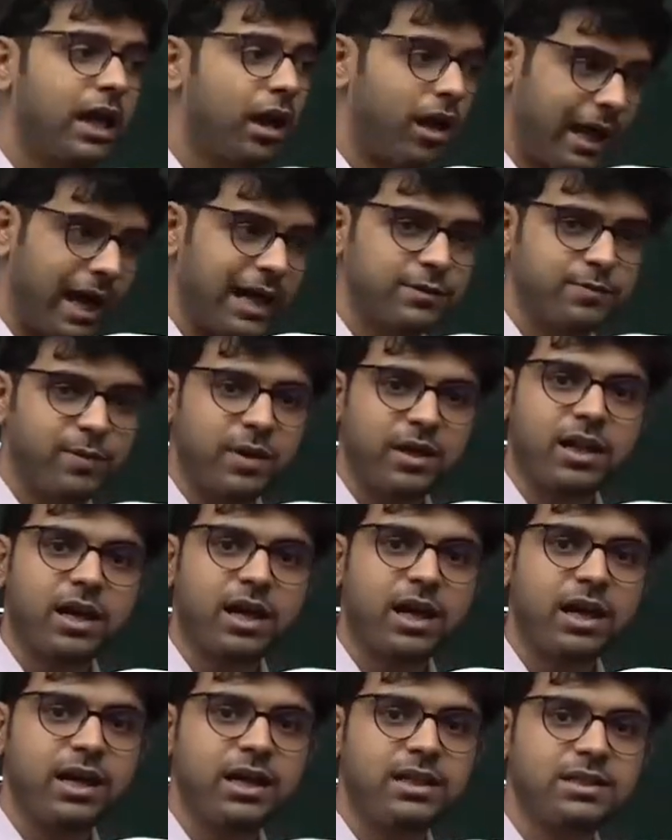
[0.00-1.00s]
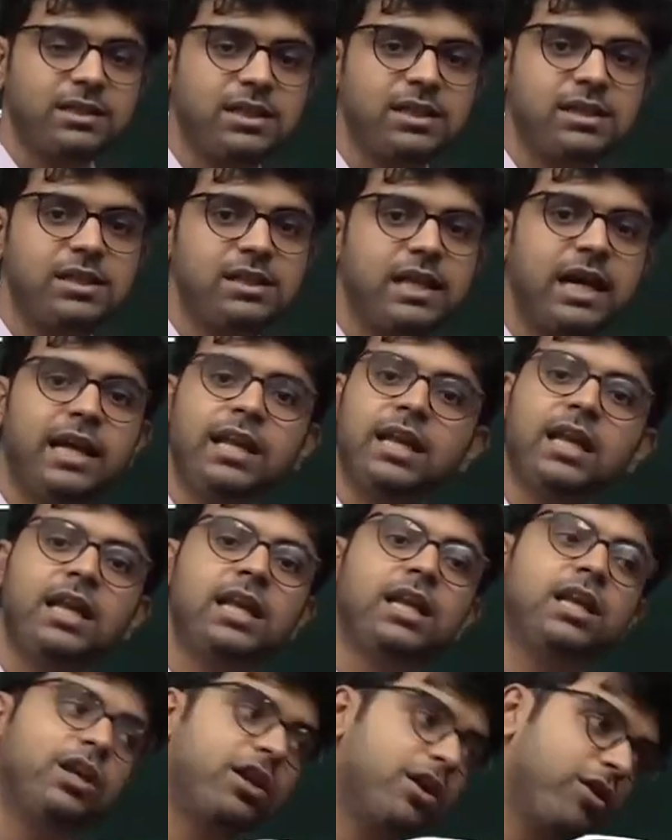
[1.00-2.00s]
as per the conditions, then
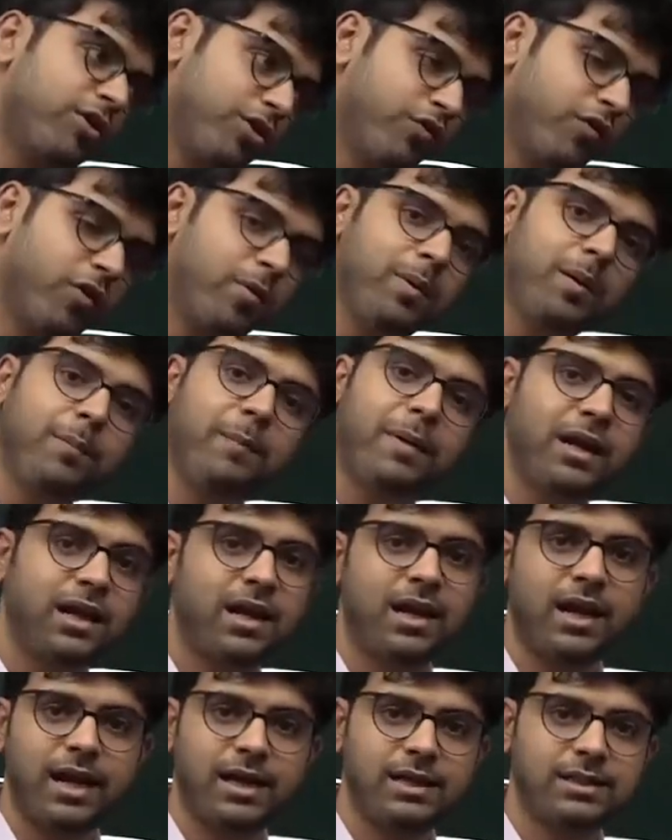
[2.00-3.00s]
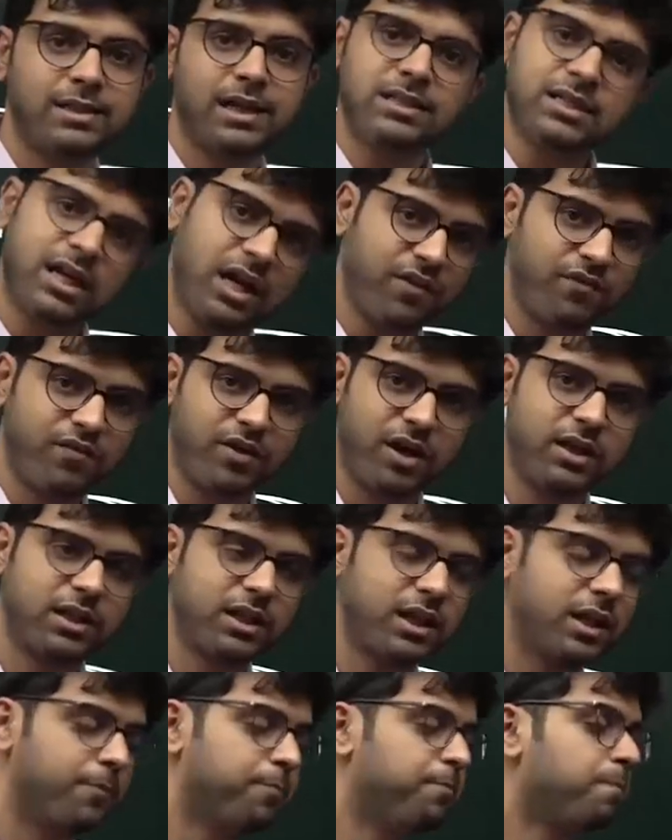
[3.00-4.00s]
you will be penalized. That's a different
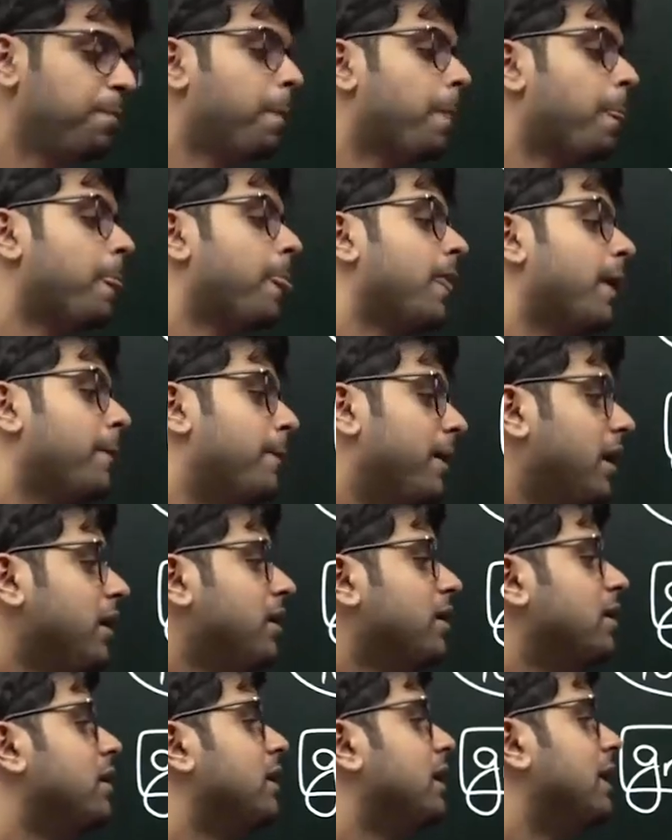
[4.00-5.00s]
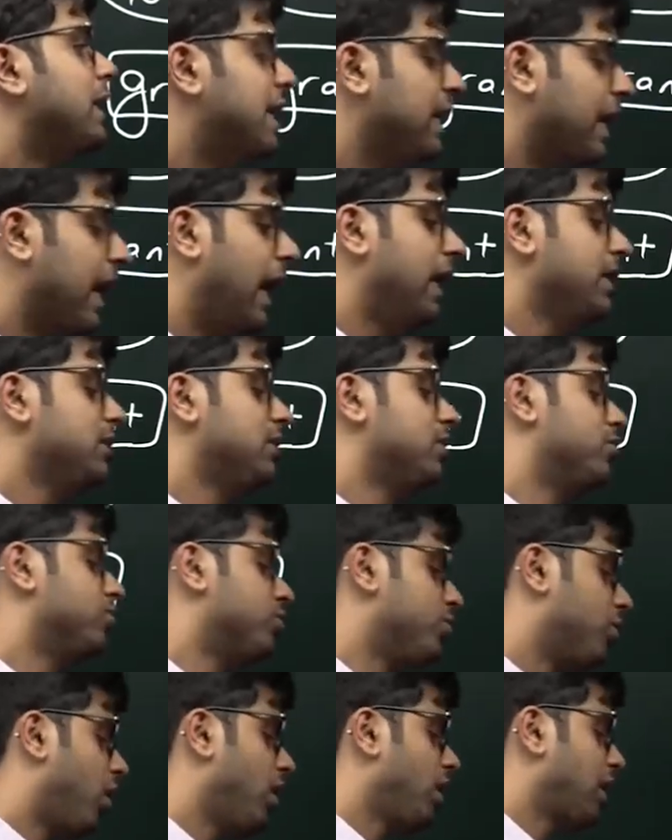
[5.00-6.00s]
thing. But grants do
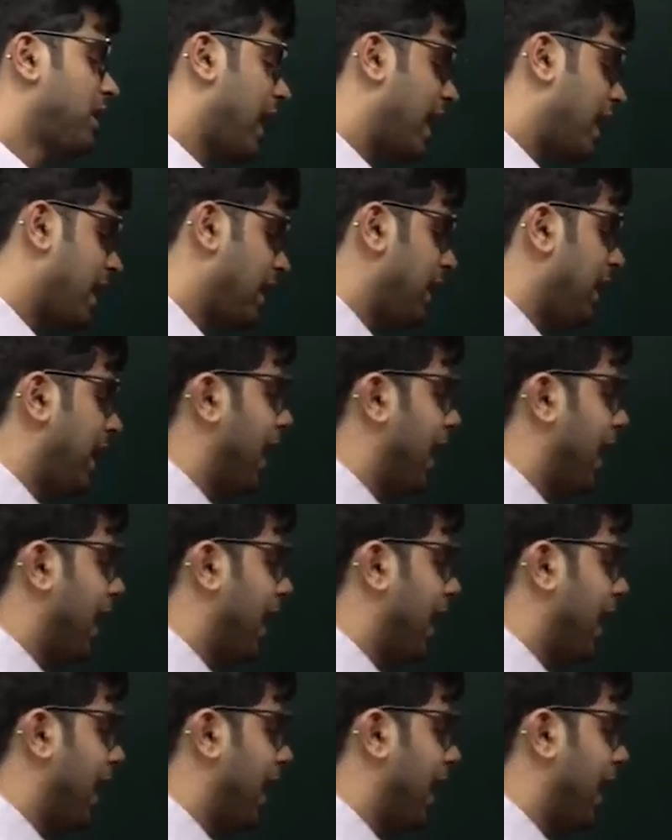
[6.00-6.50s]
not carry